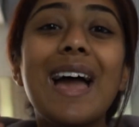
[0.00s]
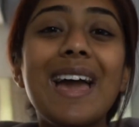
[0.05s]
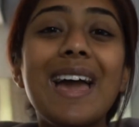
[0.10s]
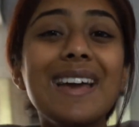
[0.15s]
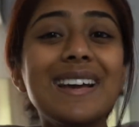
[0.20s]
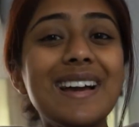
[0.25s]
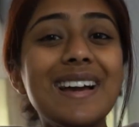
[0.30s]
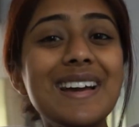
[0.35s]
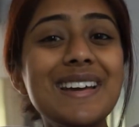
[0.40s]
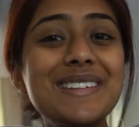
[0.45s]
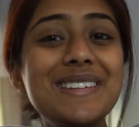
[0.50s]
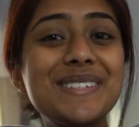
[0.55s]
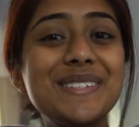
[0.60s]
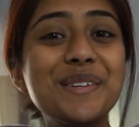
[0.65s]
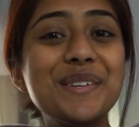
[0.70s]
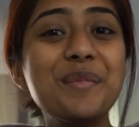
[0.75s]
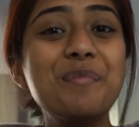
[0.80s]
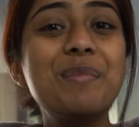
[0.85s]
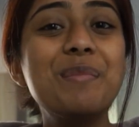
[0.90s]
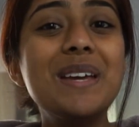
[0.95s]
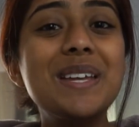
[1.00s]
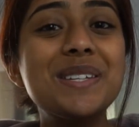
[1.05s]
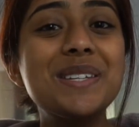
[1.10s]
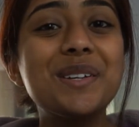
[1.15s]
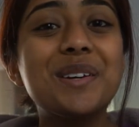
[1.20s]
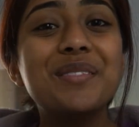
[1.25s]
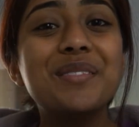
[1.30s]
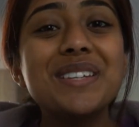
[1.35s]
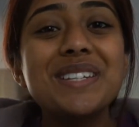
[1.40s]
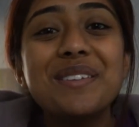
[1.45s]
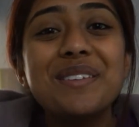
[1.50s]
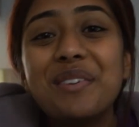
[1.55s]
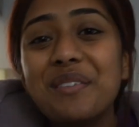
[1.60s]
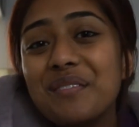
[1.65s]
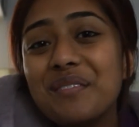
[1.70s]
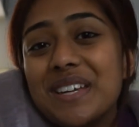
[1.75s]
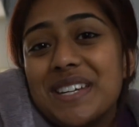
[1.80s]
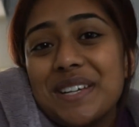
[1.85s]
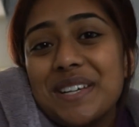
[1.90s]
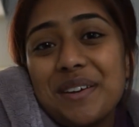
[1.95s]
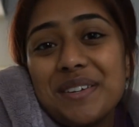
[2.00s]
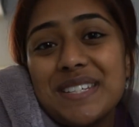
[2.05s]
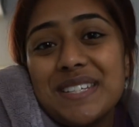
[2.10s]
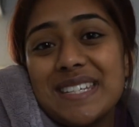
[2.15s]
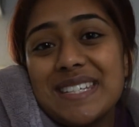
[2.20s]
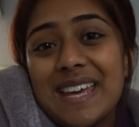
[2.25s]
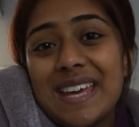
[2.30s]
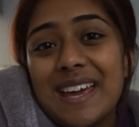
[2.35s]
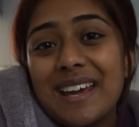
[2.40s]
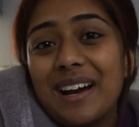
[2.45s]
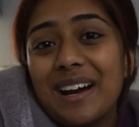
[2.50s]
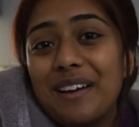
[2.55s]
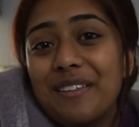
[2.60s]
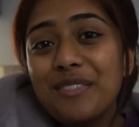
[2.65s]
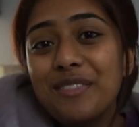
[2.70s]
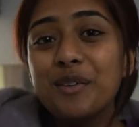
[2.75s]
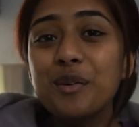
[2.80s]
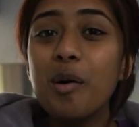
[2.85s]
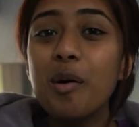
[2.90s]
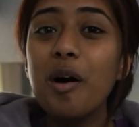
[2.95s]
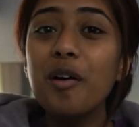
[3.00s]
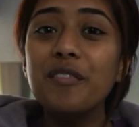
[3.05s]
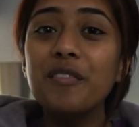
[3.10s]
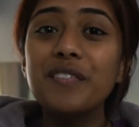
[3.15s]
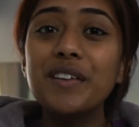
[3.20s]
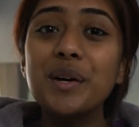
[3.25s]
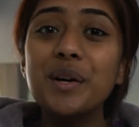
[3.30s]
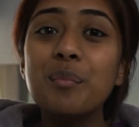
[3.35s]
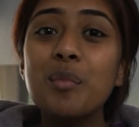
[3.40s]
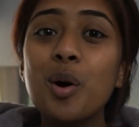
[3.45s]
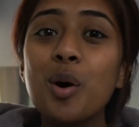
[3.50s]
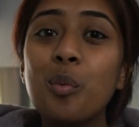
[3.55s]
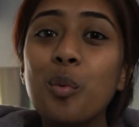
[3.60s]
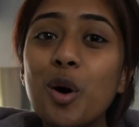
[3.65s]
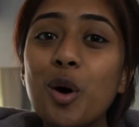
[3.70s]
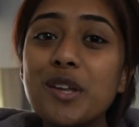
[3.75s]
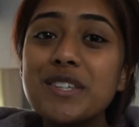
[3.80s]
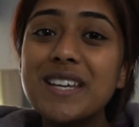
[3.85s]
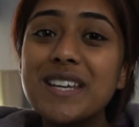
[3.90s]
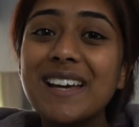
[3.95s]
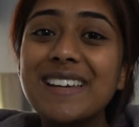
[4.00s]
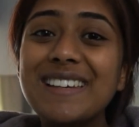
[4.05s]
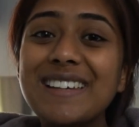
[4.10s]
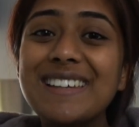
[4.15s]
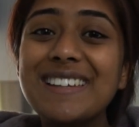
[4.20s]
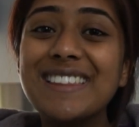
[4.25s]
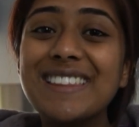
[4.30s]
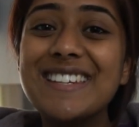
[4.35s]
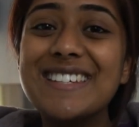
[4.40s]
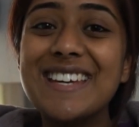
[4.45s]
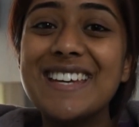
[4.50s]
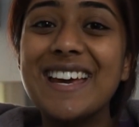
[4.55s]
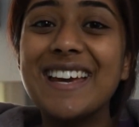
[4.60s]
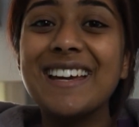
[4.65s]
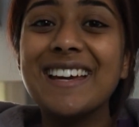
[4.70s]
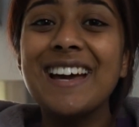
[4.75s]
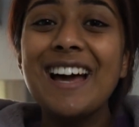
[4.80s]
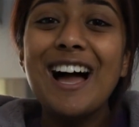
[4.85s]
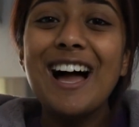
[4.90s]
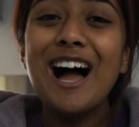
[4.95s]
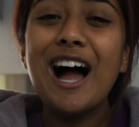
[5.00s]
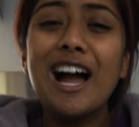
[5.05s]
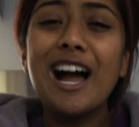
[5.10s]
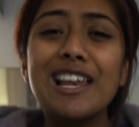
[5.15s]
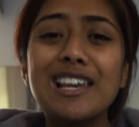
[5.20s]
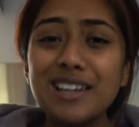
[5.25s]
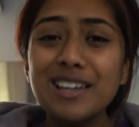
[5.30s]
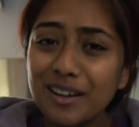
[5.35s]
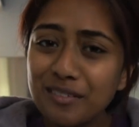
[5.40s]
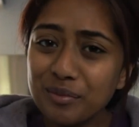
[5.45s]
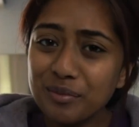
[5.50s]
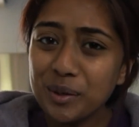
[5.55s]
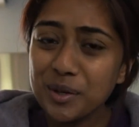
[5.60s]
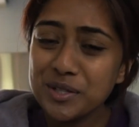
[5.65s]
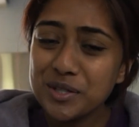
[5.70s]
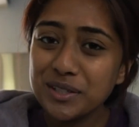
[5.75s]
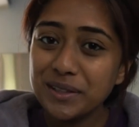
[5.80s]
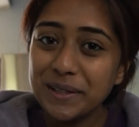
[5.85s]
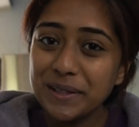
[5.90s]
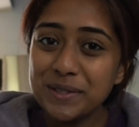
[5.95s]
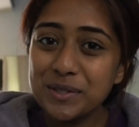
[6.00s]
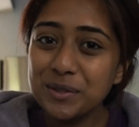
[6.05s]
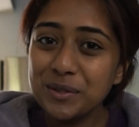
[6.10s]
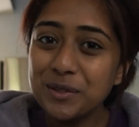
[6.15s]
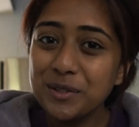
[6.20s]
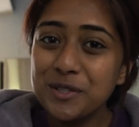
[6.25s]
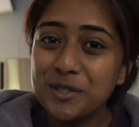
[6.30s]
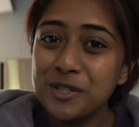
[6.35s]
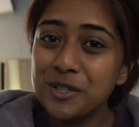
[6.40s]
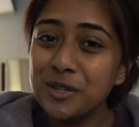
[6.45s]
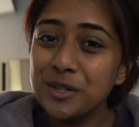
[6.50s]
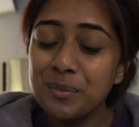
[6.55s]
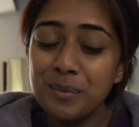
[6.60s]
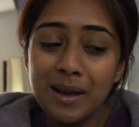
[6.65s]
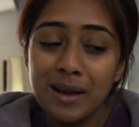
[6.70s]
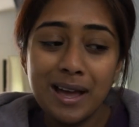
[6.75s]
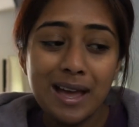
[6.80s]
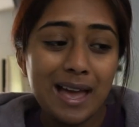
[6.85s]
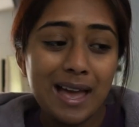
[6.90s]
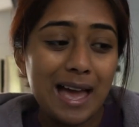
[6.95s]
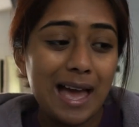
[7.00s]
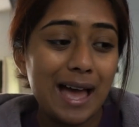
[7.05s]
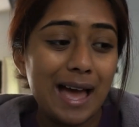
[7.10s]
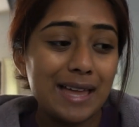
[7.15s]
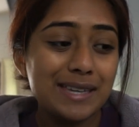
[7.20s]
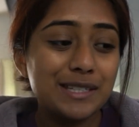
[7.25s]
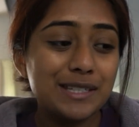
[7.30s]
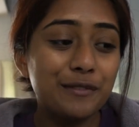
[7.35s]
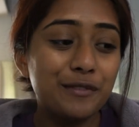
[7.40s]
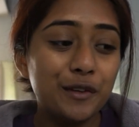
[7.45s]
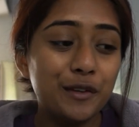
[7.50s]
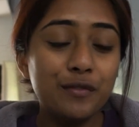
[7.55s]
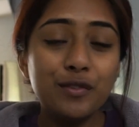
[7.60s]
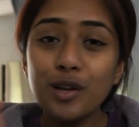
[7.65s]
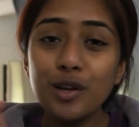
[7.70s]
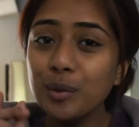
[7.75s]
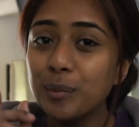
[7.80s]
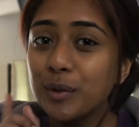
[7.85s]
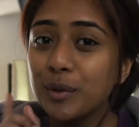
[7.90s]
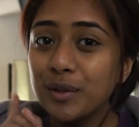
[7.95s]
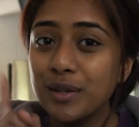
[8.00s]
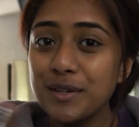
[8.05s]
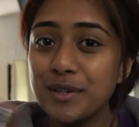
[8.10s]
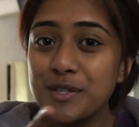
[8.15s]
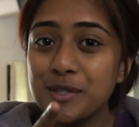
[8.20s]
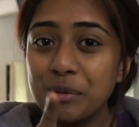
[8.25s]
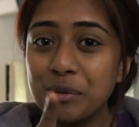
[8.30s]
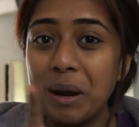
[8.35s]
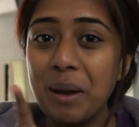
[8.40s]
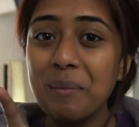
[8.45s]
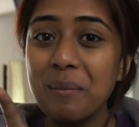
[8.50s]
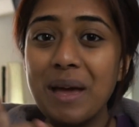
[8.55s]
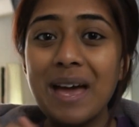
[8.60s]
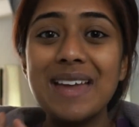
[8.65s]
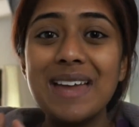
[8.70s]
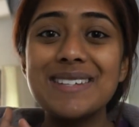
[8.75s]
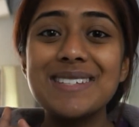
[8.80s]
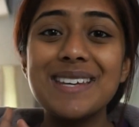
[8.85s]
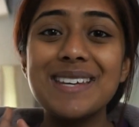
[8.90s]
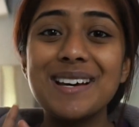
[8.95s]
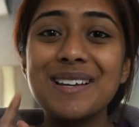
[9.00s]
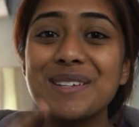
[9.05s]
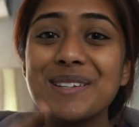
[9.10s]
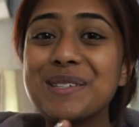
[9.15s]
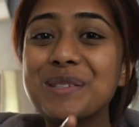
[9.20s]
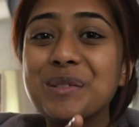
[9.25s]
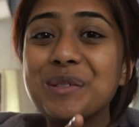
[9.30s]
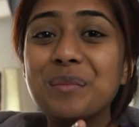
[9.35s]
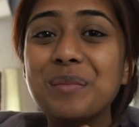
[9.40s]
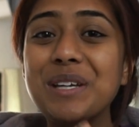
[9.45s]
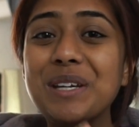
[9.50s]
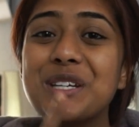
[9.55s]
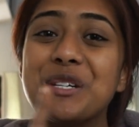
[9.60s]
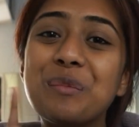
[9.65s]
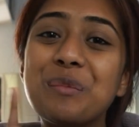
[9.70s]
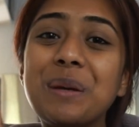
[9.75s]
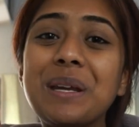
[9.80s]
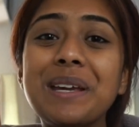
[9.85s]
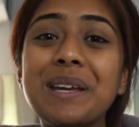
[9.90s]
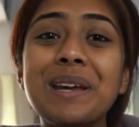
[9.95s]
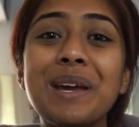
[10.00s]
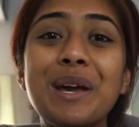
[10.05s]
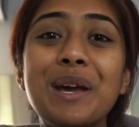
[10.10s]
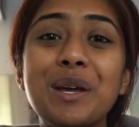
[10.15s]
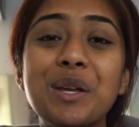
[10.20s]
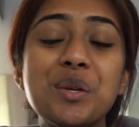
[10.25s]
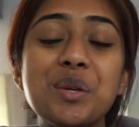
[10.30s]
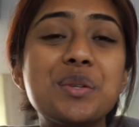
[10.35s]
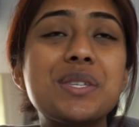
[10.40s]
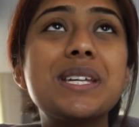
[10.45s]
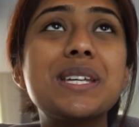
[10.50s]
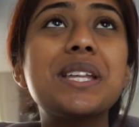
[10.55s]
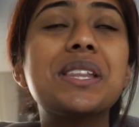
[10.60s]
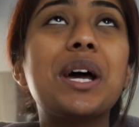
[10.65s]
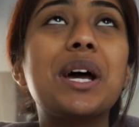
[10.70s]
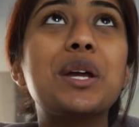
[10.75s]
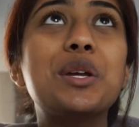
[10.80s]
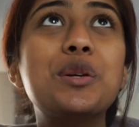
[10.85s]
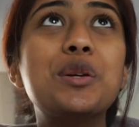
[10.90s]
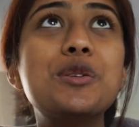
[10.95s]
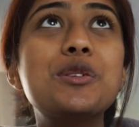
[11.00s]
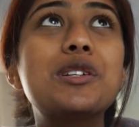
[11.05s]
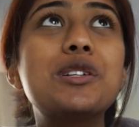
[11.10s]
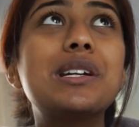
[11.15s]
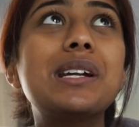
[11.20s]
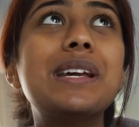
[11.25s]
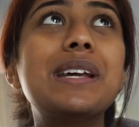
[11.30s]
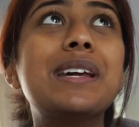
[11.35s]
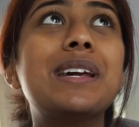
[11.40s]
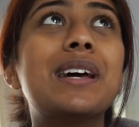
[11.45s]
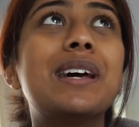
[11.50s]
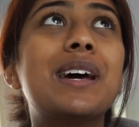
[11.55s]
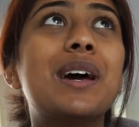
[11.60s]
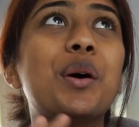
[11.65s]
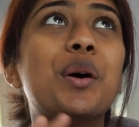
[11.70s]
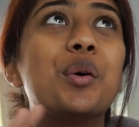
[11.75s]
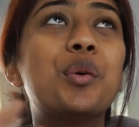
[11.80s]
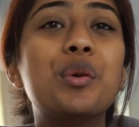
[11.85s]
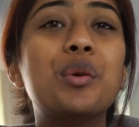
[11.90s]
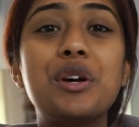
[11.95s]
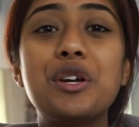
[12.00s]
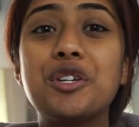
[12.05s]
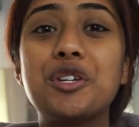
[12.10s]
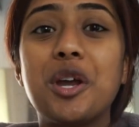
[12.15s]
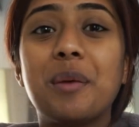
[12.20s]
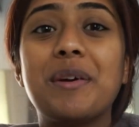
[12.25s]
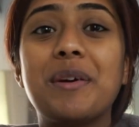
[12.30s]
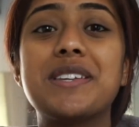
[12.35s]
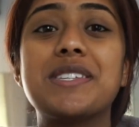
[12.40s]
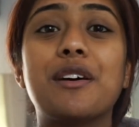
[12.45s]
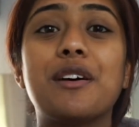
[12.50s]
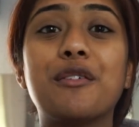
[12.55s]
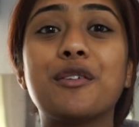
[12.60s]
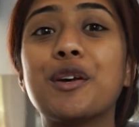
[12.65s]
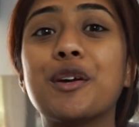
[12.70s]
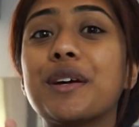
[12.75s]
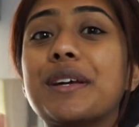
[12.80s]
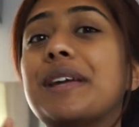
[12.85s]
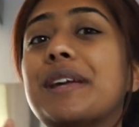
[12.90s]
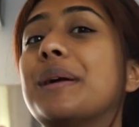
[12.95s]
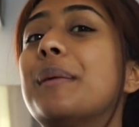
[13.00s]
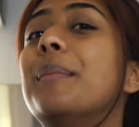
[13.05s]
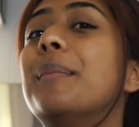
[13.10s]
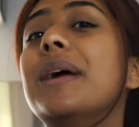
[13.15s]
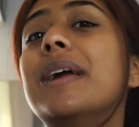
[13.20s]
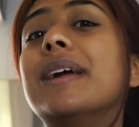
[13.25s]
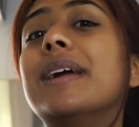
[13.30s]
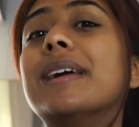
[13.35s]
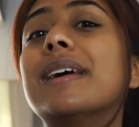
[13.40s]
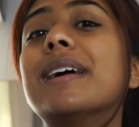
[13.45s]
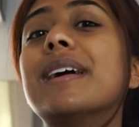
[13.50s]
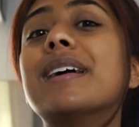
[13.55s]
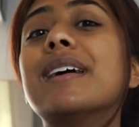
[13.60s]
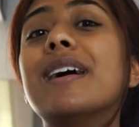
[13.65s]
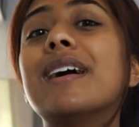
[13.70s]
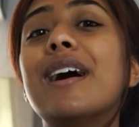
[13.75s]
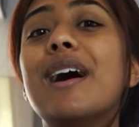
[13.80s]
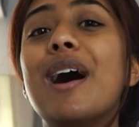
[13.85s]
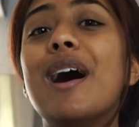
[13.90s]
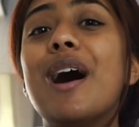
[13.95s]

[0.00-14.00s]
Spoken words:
Hey guys, so bit of a different video today. I thought I'll film a what I eat in the day. I love watching these on YouTube, and if you follow me on Instagram @_ManishaP, you'll see that I usually always show myself cooking and baking,